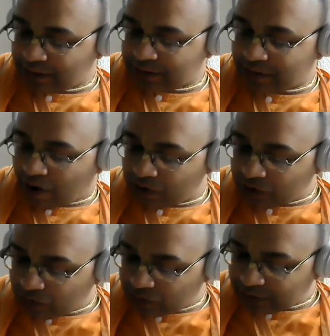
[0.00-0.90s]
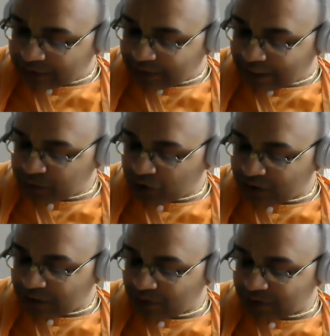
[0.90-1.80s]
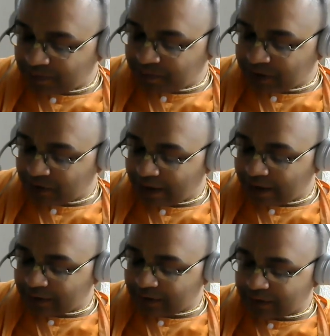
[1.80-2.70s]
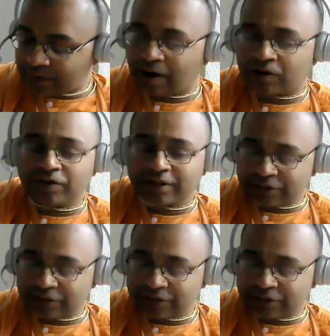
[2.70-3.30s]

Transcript: that although Krishna has spoken about the peculiar, although